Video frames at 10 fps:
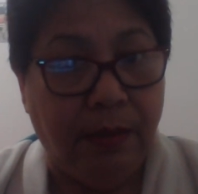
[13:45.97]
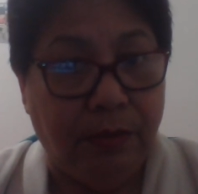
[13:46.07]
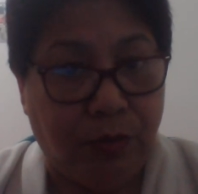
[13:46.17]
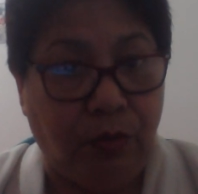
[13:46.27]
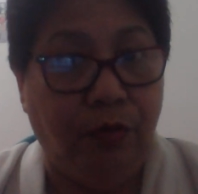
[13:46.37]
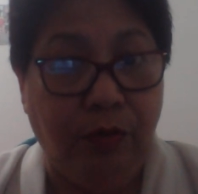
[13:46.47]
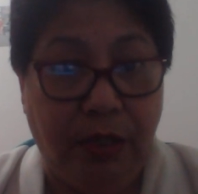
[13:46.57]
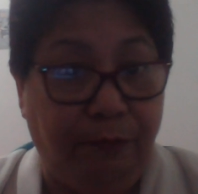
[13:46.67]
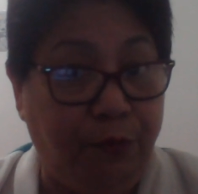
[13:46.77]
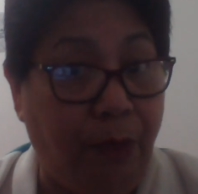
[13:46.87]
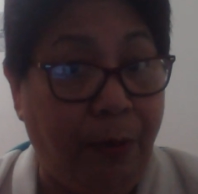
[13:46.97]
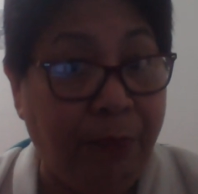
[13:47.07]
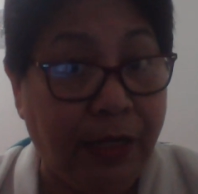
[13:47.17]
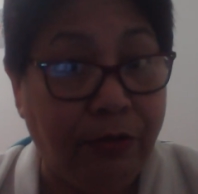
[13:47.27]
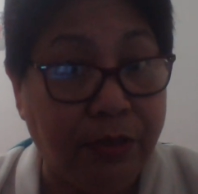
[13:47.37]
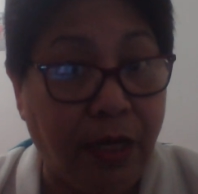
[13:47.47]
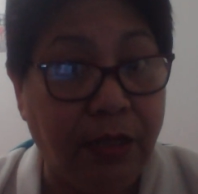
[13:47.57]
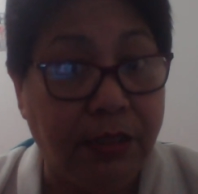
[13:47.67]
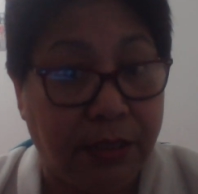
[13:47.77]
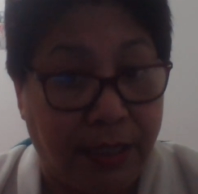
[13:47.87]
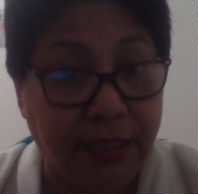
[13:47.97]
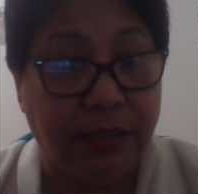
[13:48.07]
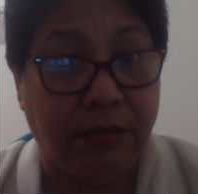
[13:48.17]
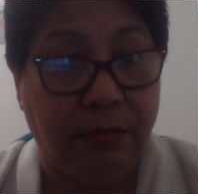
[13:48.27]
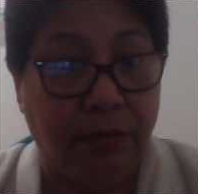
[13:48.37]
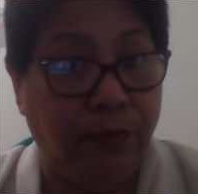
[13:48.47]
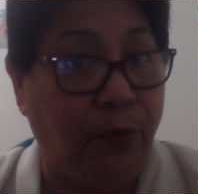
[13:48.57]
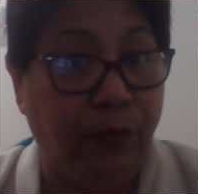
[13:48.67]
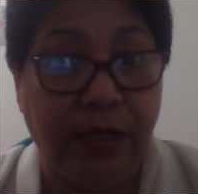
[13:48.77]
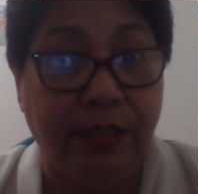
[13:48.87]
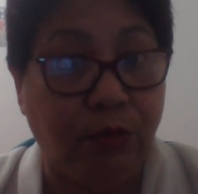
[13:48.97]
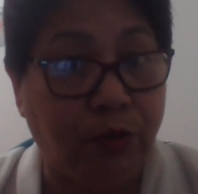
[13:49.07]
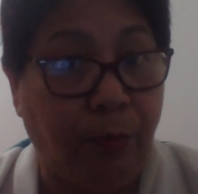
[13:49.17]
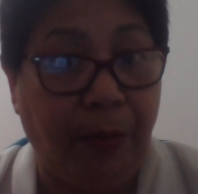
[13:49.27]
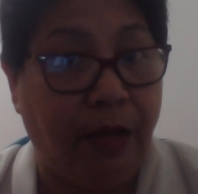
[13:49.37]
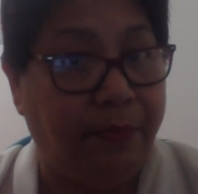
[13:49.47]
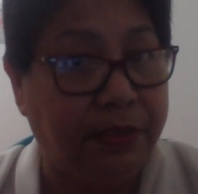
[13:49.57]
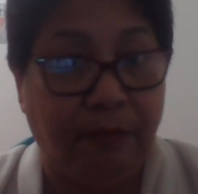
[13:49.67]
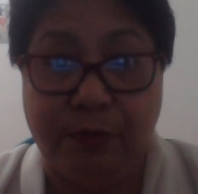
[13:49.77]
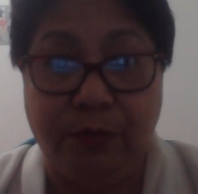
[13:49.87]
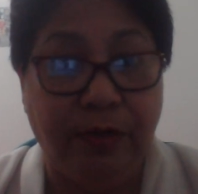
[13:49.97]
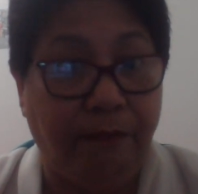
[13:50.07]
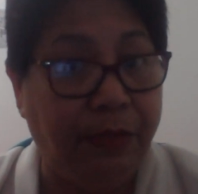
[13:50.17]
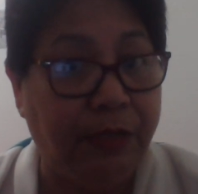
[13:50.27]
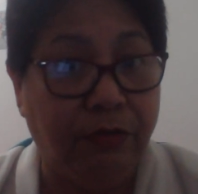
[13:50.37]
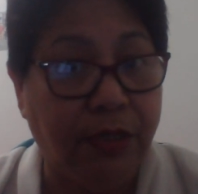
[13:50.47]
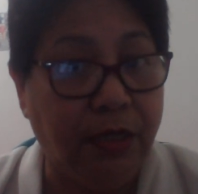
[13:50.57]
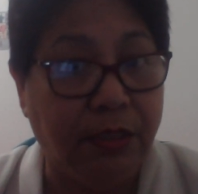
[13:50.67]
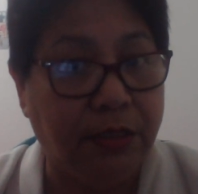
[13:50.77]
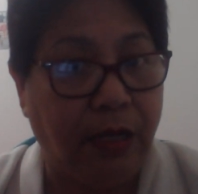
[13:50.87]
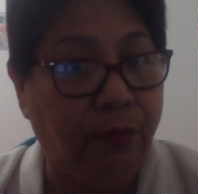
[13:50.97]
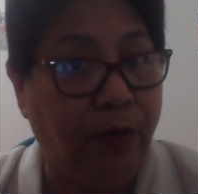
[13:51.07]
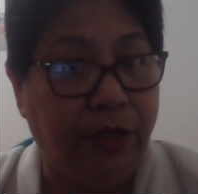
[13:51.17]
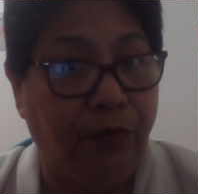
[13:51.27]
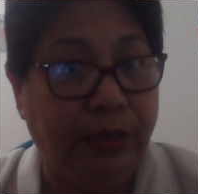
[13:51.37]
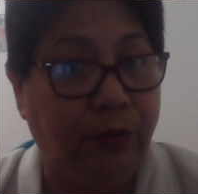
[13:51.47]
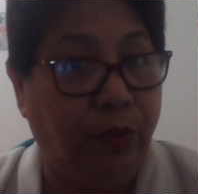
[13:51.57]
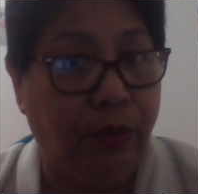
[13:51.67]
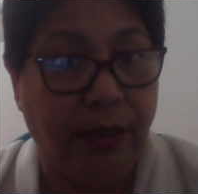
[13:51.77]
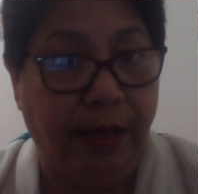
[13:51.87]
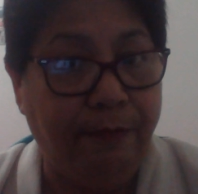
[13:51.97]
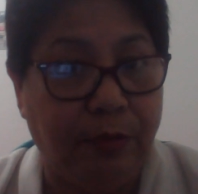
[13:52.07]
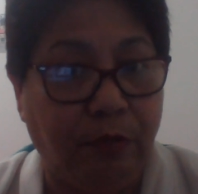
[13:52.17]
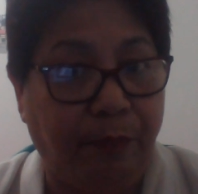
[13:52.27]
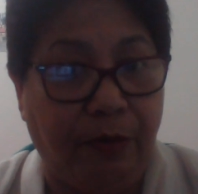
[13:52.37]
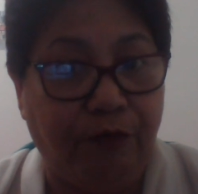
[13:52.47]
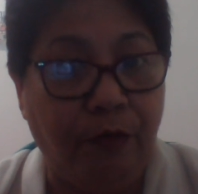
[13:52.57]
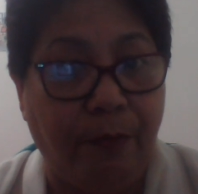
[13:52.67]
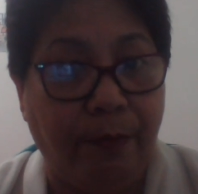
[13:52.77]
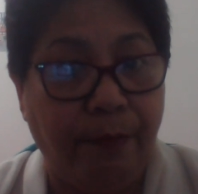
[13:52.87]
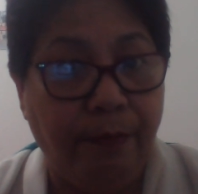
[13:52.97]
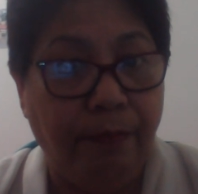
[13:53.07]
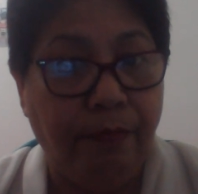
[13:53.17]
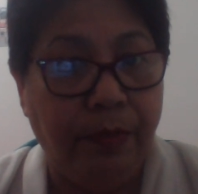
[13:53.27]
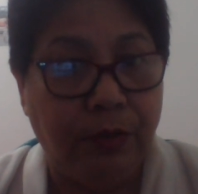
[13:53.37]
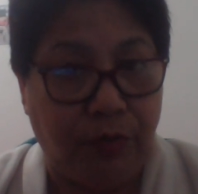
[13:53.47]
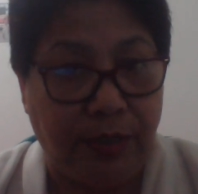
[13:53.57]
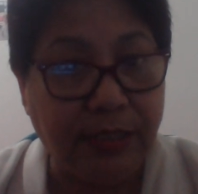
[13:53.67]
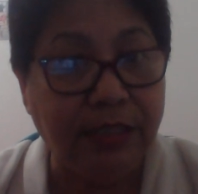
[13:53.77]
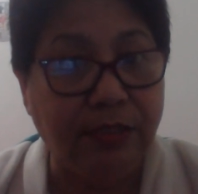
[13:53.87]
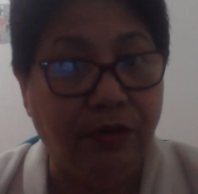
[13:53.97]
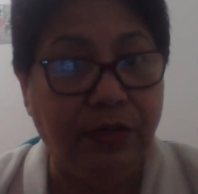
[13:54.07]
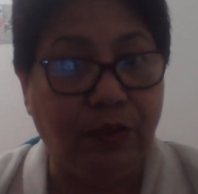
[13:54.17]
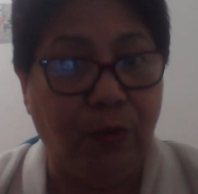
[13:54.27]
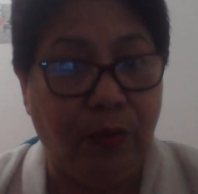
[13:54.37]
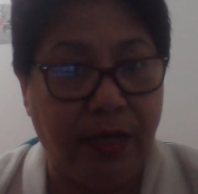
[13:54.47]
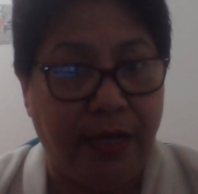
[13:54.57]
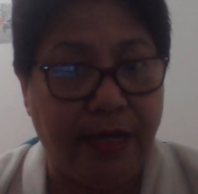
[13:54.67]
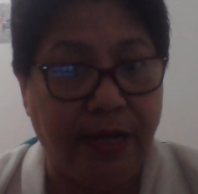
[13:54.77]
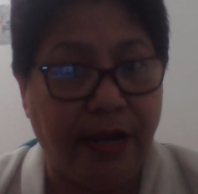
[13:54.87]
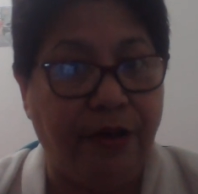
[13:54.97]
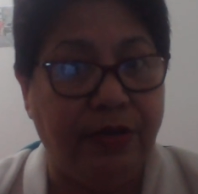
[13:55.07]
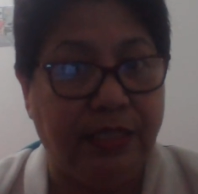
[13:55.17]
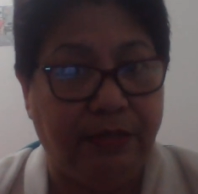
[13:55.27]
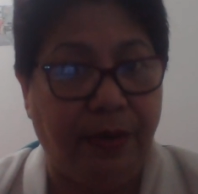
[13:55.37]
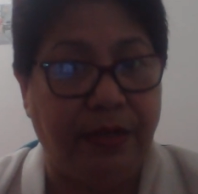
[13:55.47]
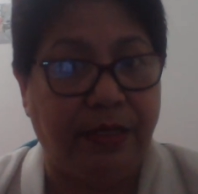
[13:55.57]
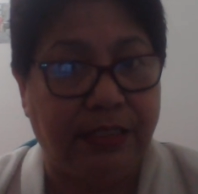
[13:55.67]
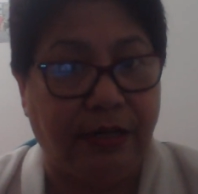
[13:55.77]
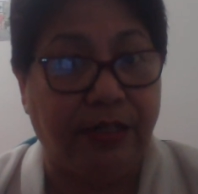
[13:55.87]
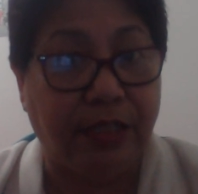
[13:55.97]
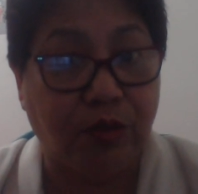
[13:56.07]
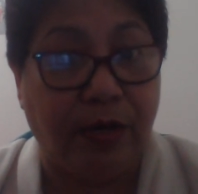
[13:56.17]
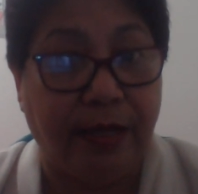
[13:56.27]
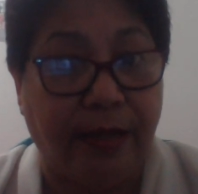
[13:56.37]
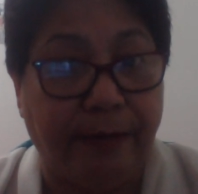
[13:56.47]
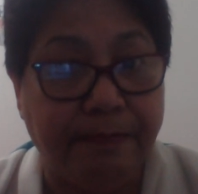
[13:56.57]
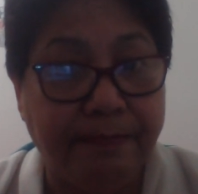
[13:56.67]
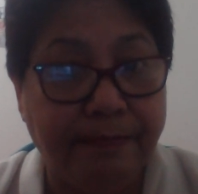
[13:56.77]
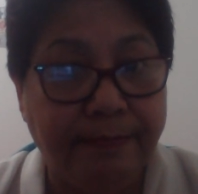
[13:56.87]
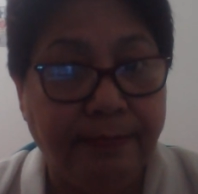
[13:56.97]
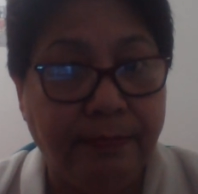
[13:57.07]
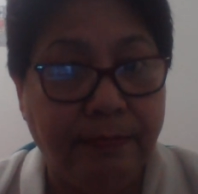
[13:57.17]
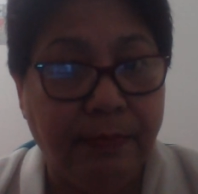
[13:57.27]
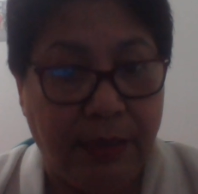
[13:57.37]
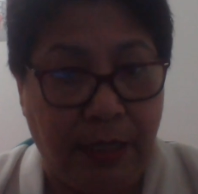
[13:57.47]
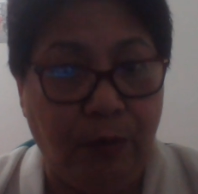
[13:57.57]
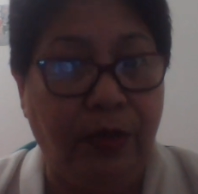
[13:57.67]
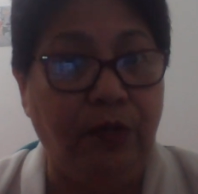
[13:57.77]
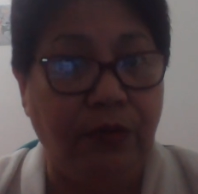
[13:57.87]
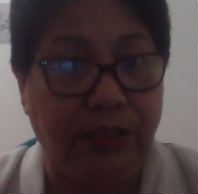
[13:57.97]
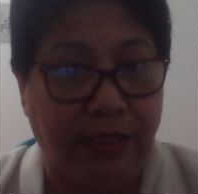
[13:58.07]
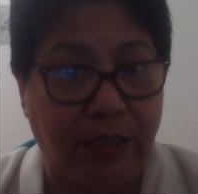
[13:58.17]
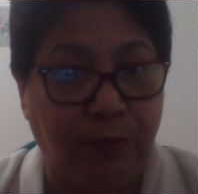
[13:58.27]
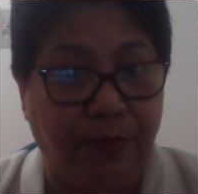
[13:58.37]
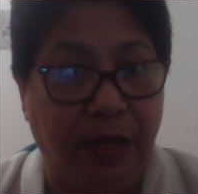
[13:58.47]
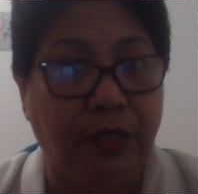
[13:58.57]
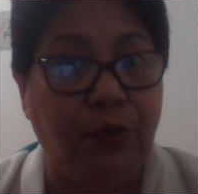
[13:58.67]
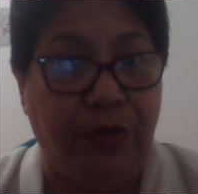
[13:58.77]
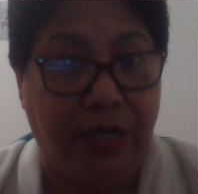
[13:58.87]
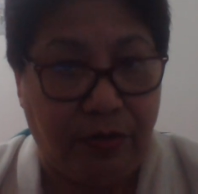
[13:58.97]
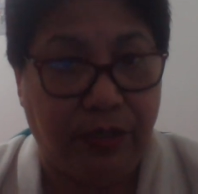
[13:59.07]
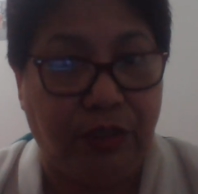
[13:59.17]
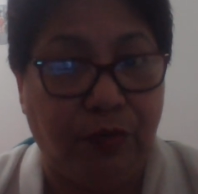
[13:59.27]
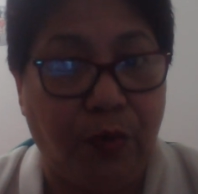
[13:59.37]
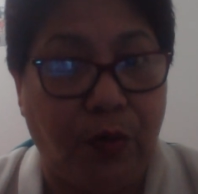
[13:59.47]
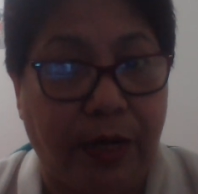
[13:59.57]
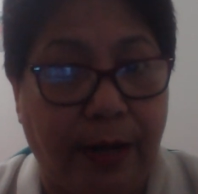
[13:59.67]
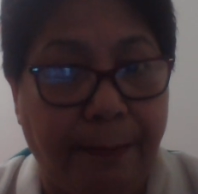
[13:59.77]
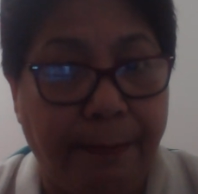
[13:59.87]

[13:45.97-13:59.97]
So if you have $1 million, yes, we are willing to supply. But if you don't have $1 million, how are you able to perform? So that is the reason why I encourage the buyer to start a trial. Then when you're satisfied, you increase your order.